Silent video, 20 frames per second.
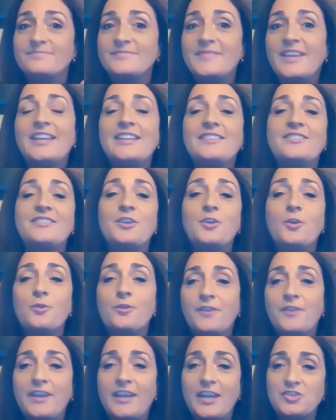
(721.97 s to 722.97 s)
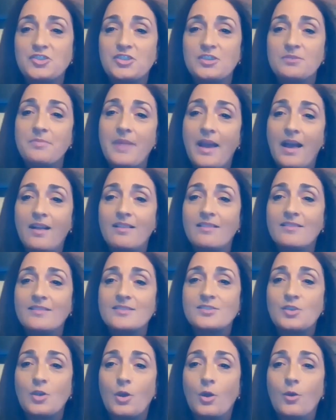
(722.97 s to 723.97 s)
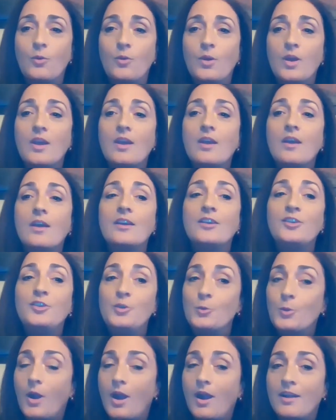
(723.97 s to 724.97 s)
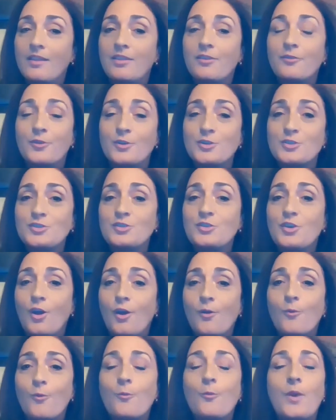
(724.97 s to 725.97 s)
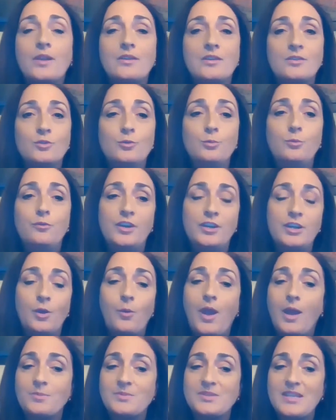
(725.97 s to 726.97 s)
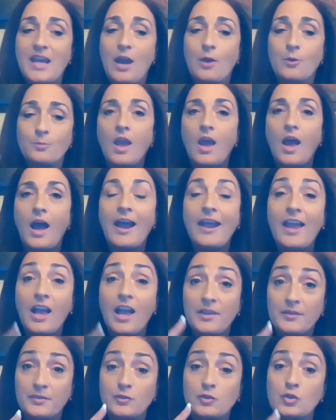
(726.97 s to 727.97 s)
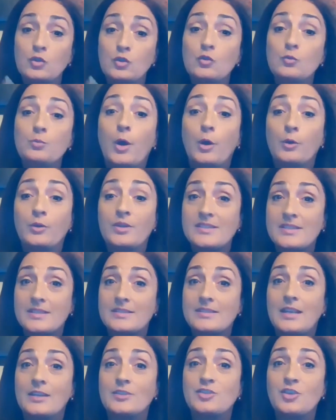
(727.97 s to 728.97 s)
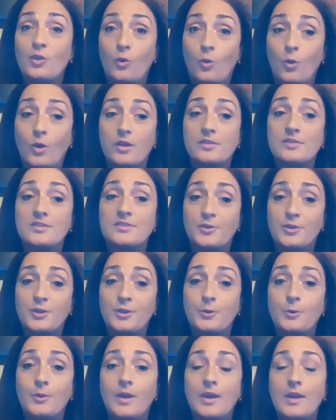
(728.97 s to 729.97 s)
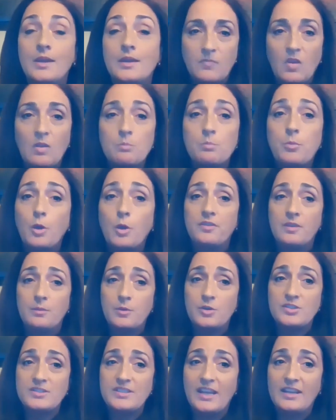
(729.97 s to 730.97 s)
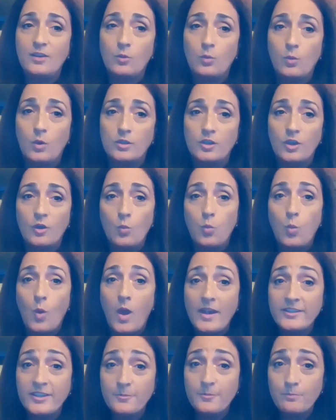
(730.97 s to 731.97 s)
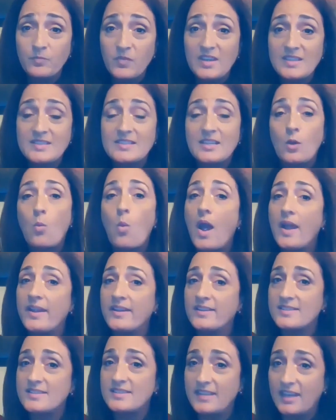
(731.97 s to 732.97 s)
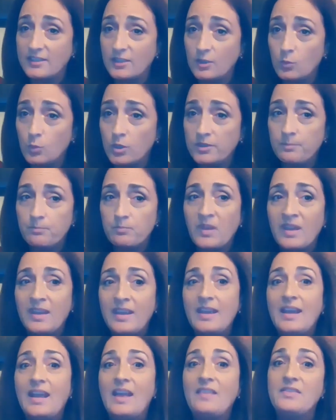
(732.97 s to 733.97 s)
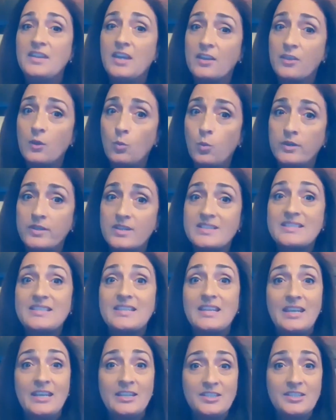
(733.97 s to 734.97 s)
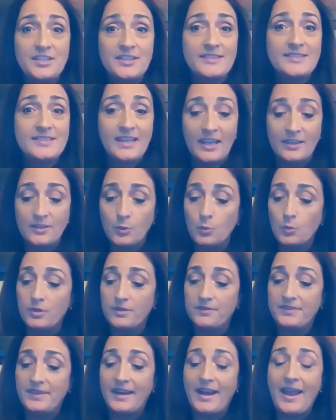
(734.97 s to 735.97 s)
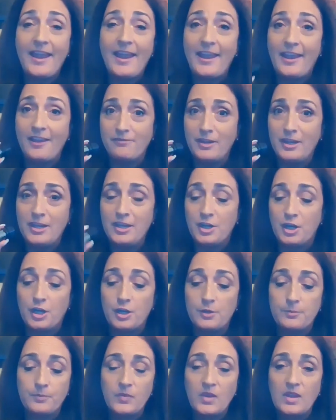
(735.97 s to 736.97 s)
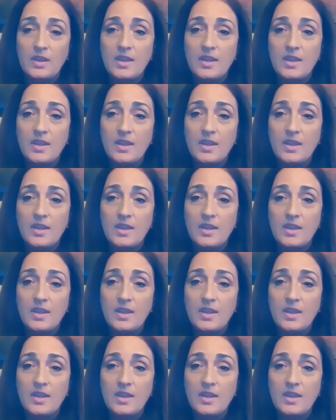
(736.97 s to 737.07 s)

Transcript: Hit the notification bell so you are the first to know when a new video comes out. I have two bonus essential oils for you. Both of them are sandalwood. One is Hawaiian sandalwood, and the other one is Indian sandalwood that I have here.